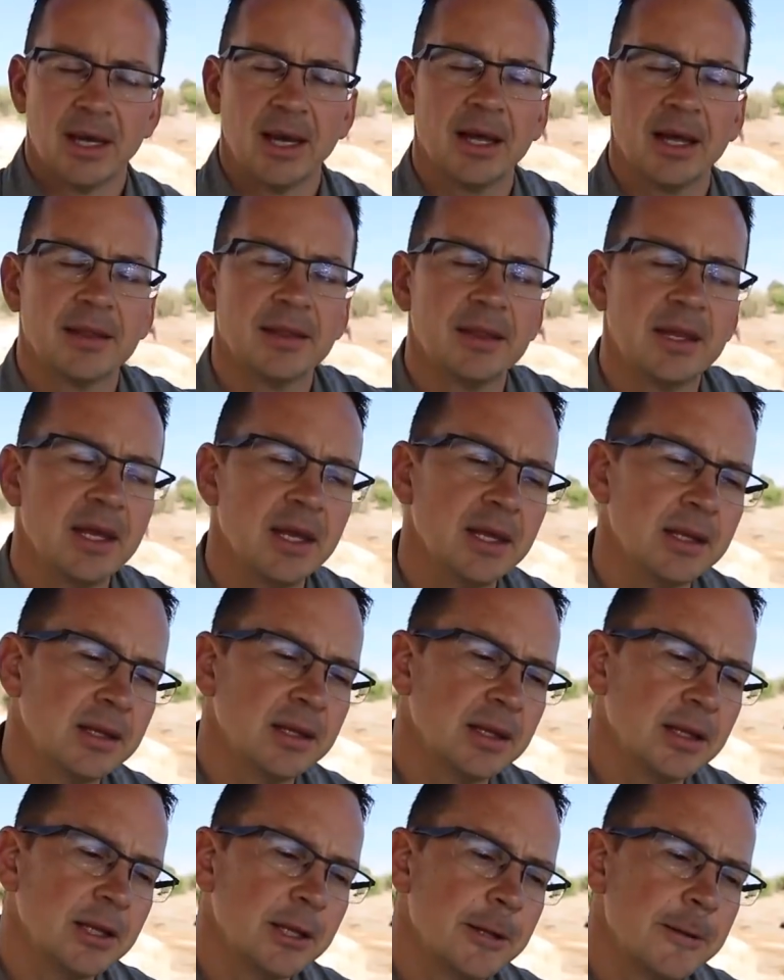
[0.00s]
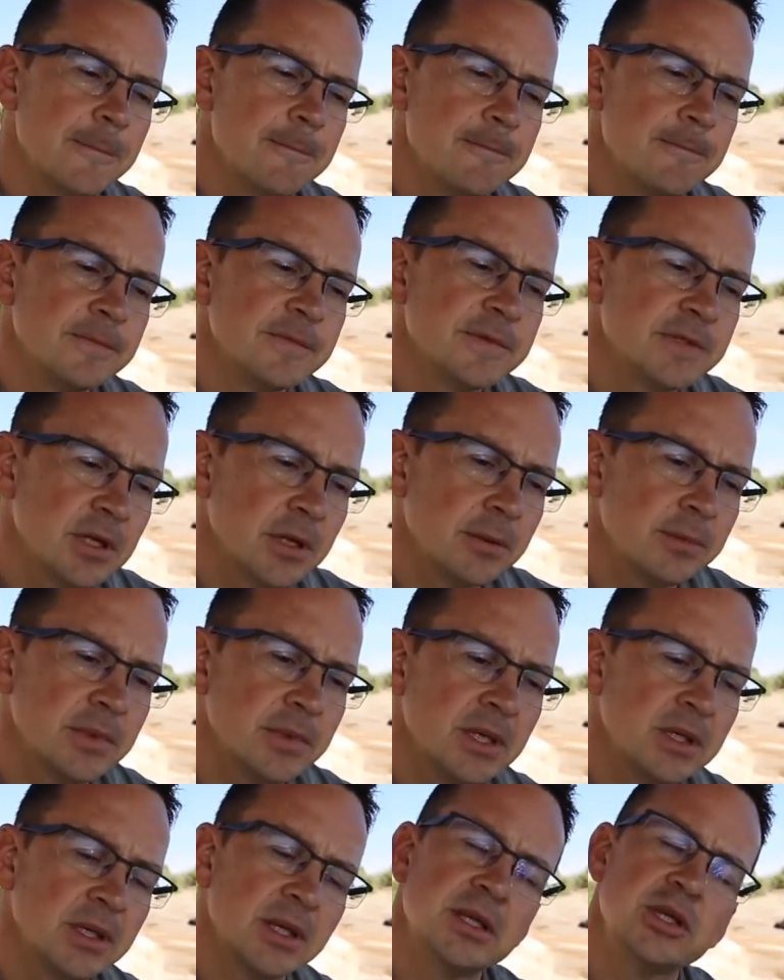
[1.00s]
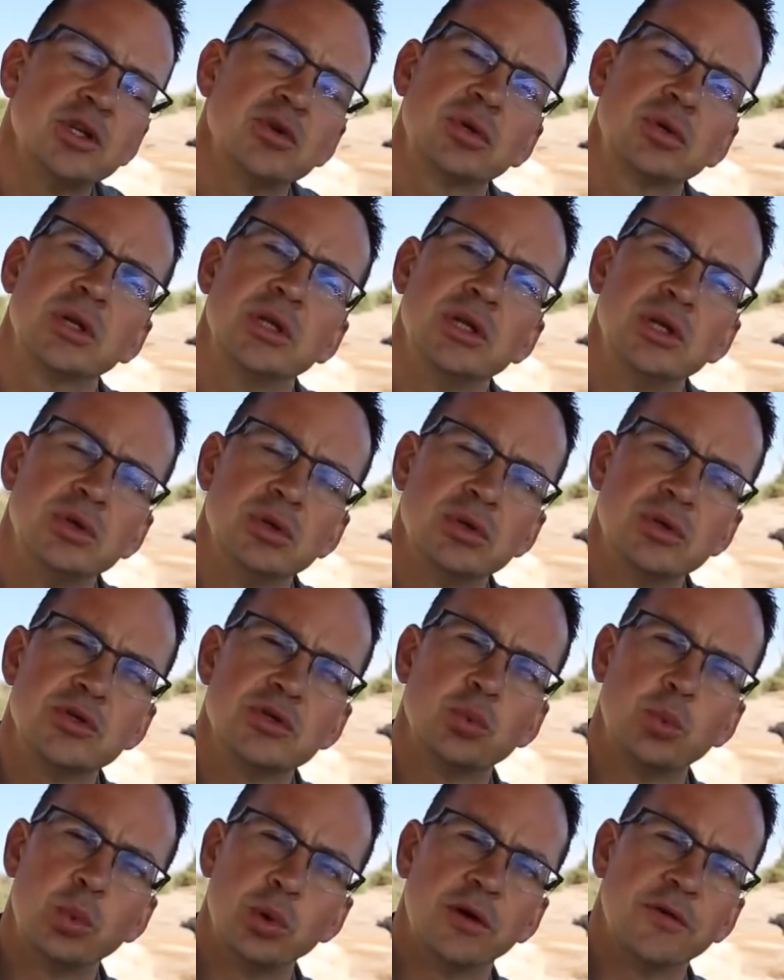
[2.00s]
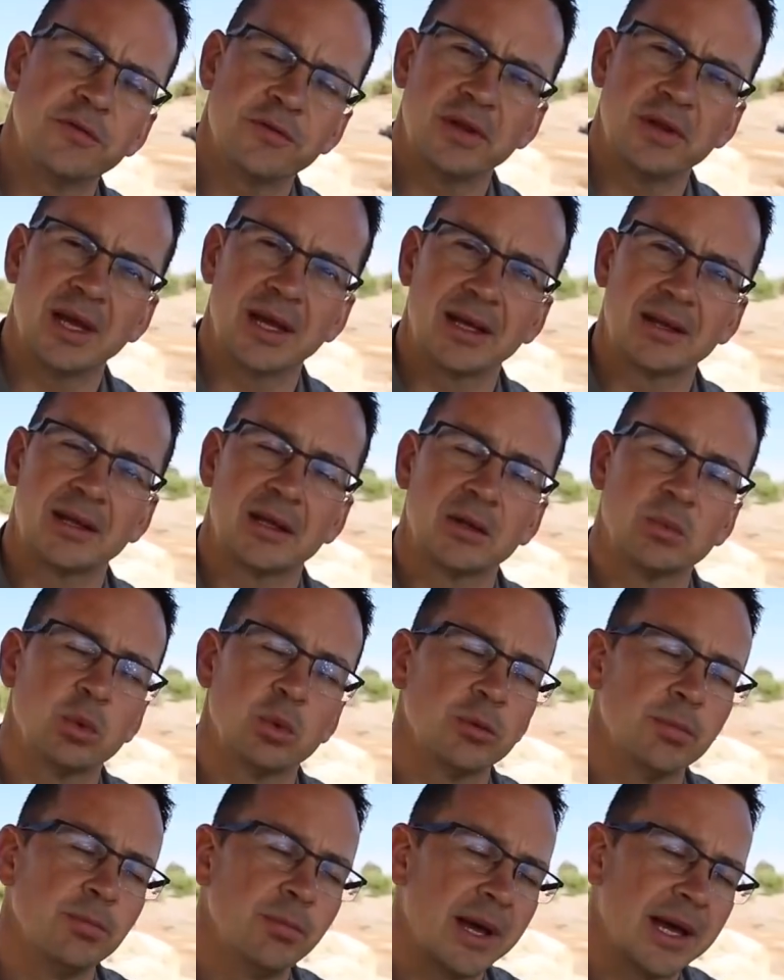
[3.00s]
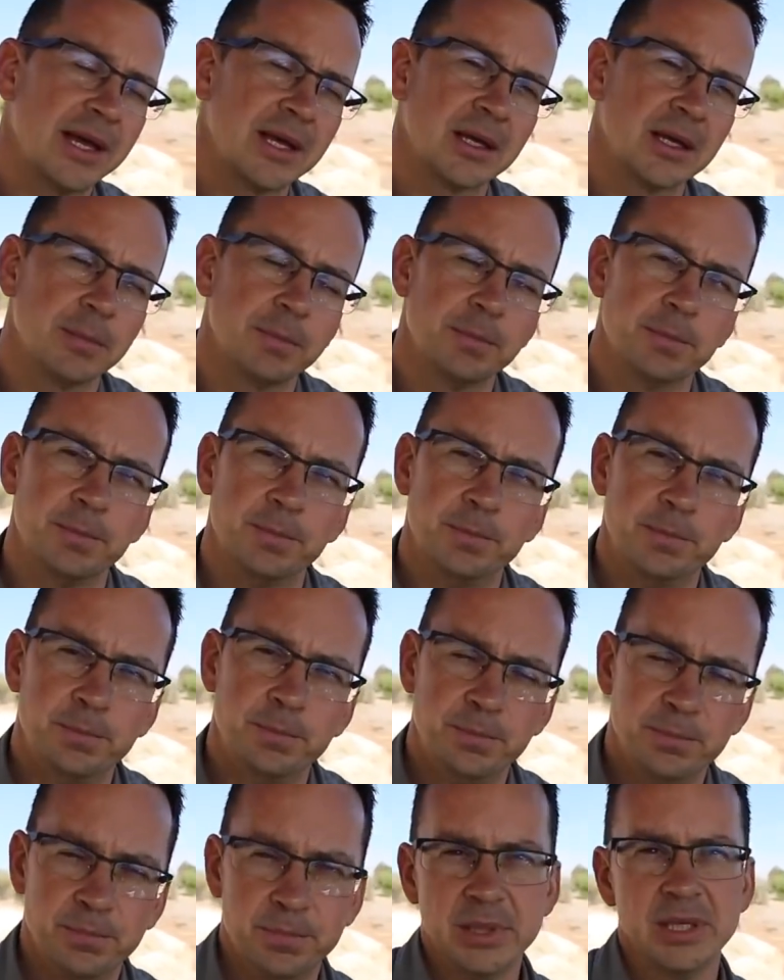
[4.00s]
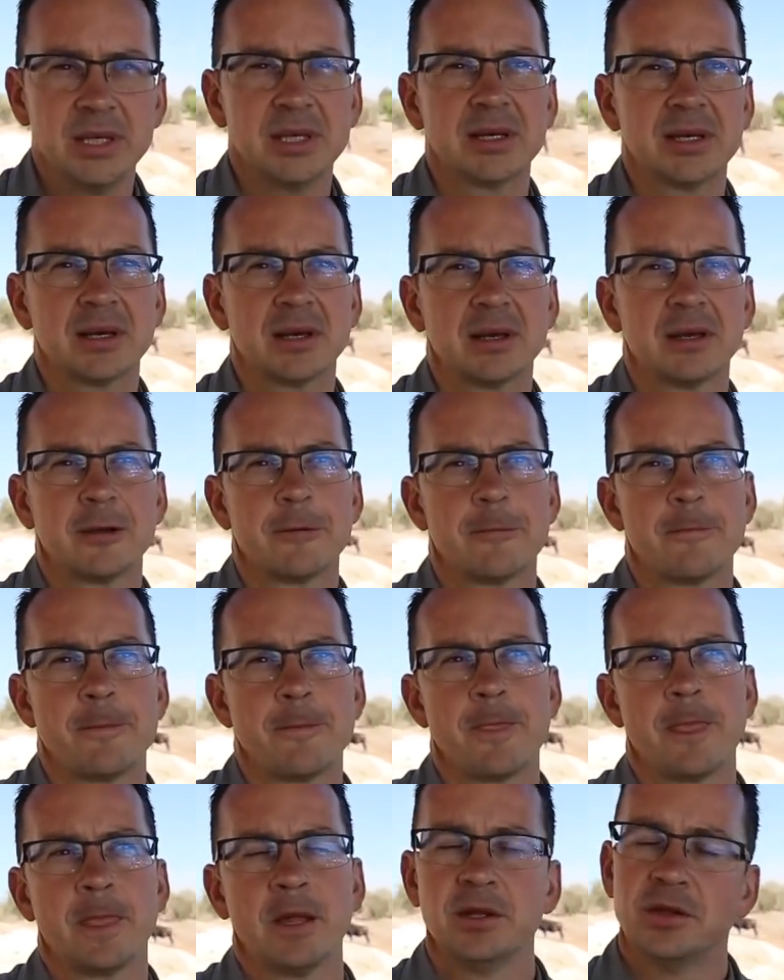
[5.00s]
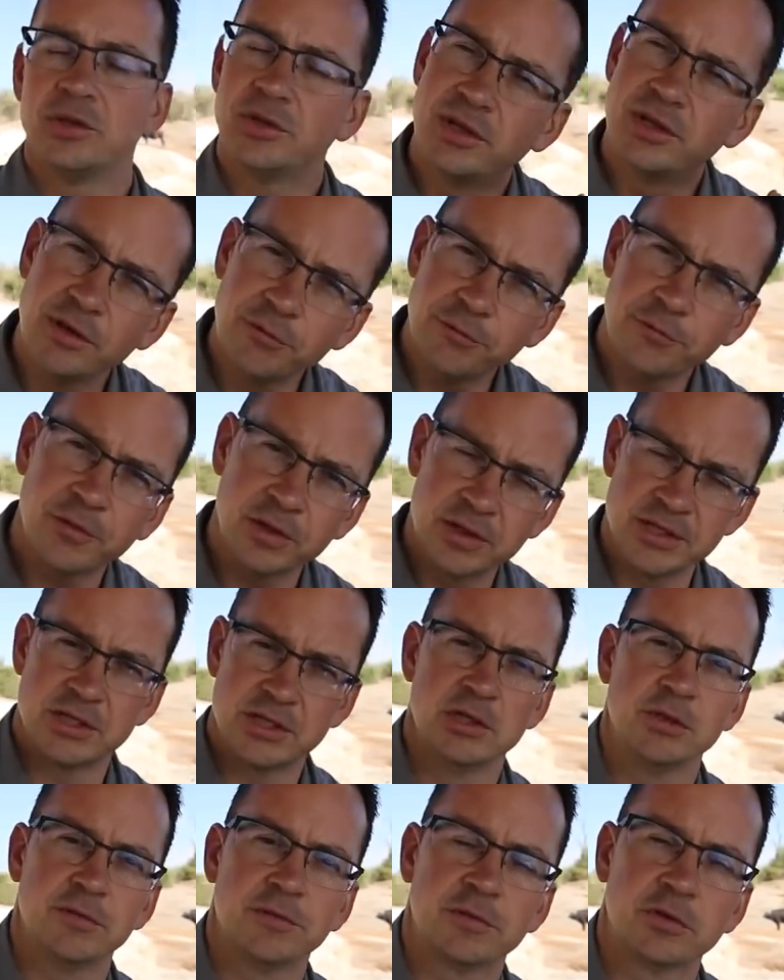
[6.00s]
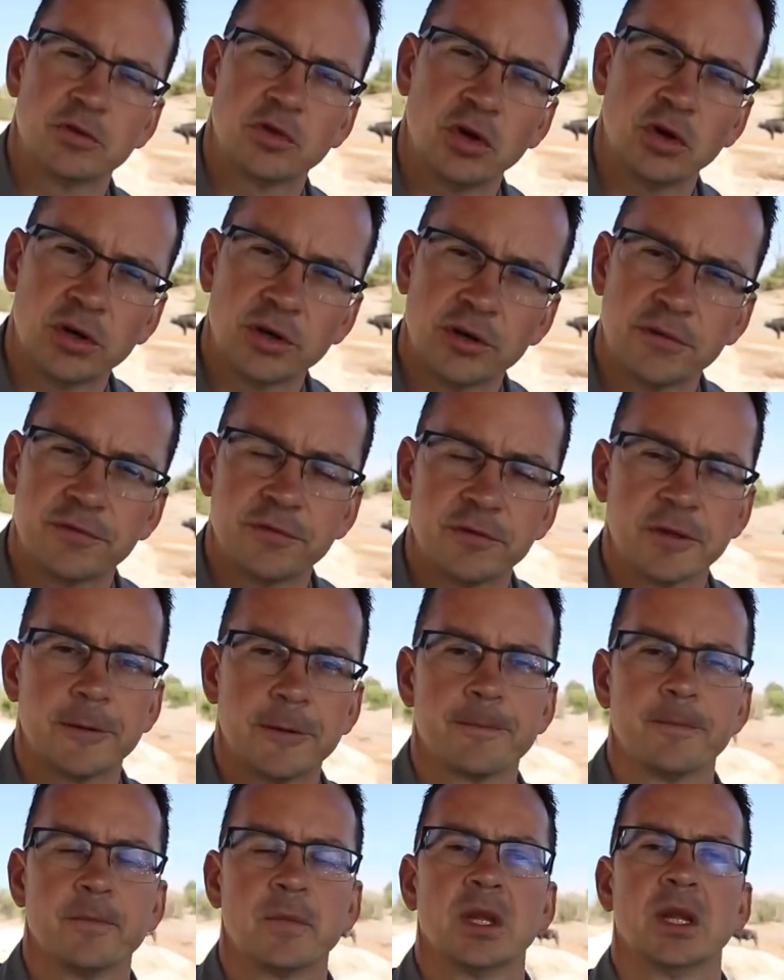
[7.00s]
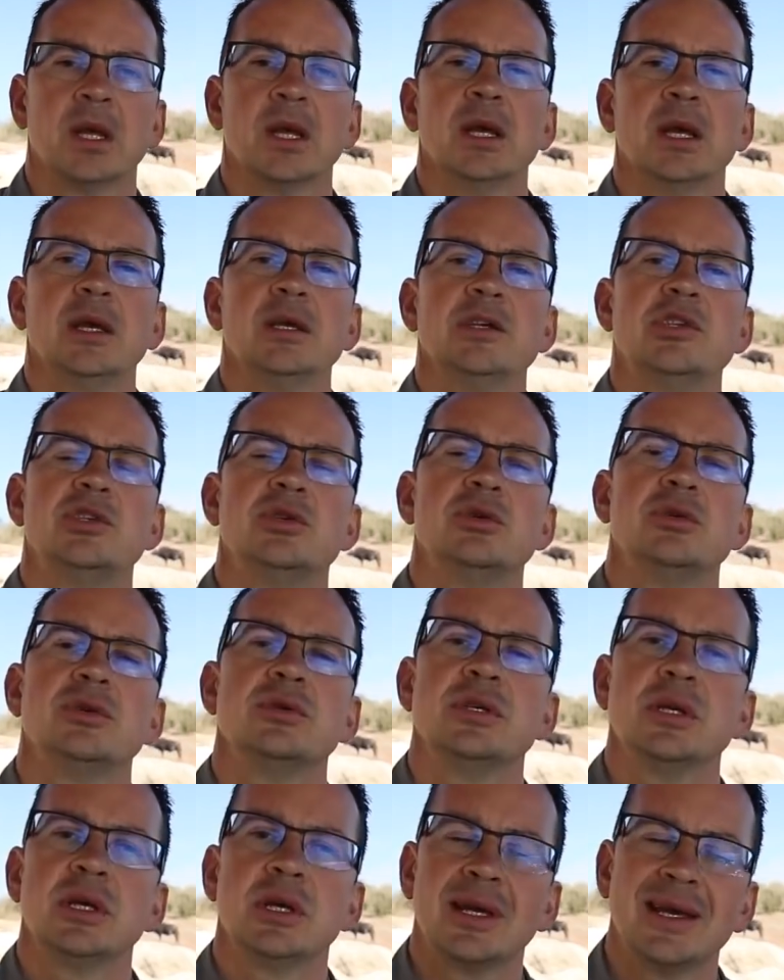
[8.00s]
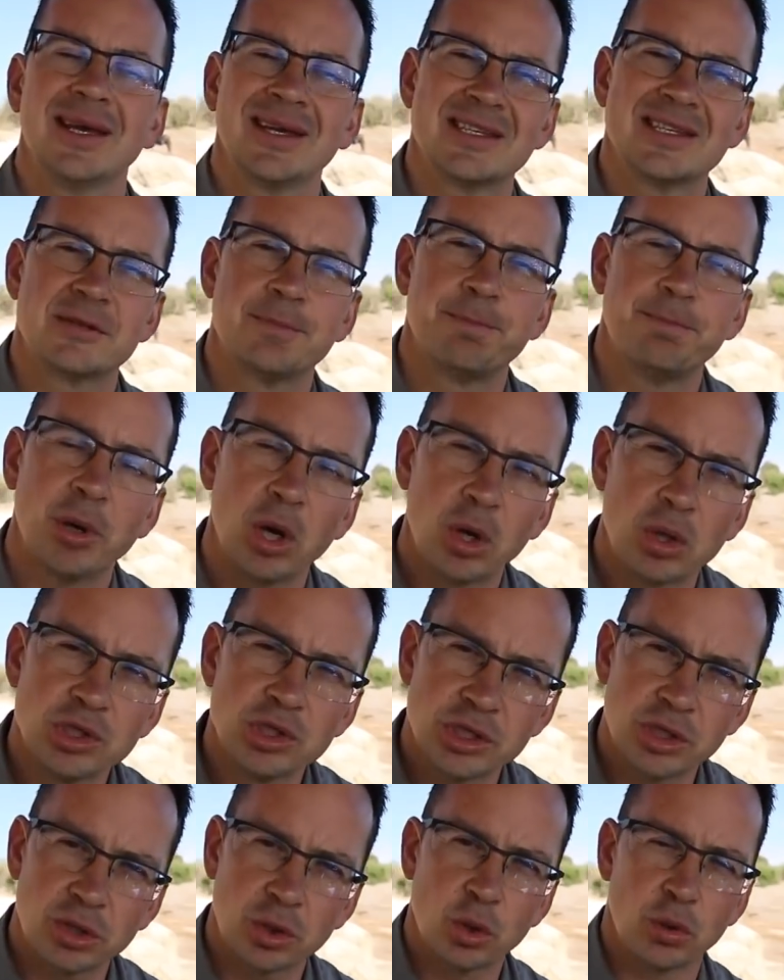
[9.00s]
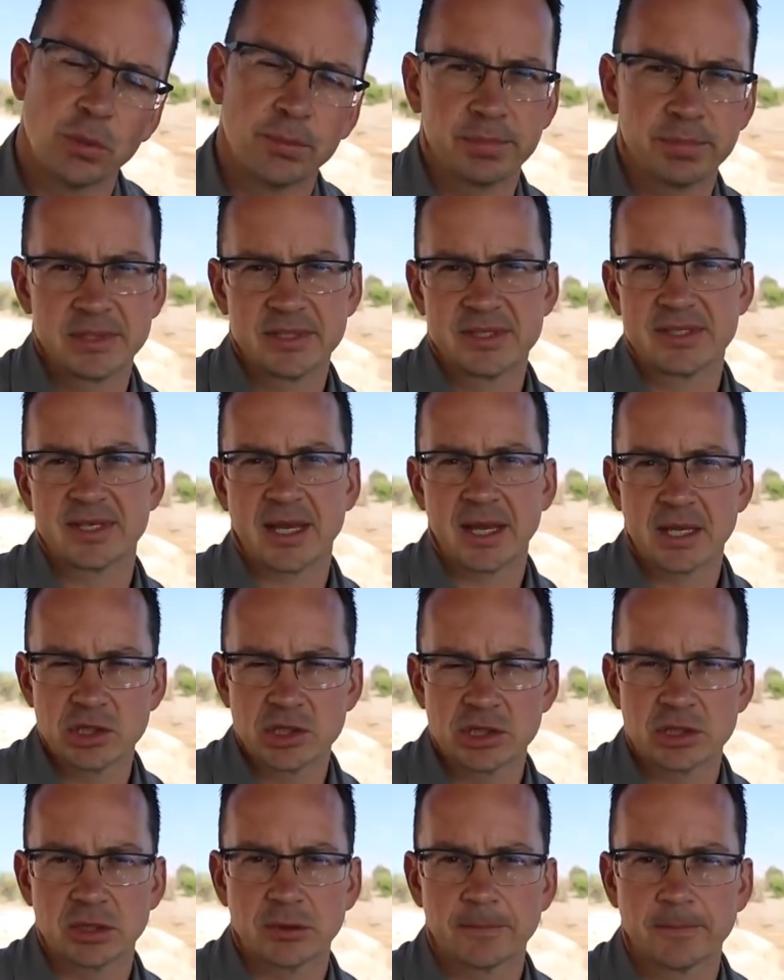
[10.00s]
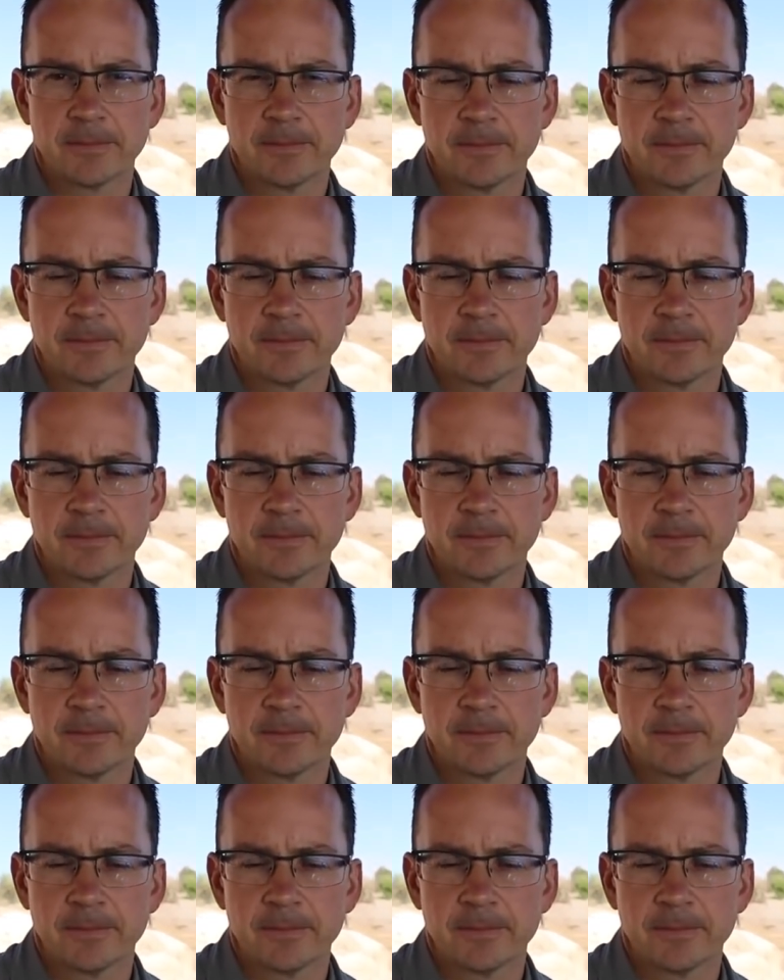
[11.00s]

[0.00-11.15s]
And then something that you can use with that that will make a big difference in your photography is using exposure compensation.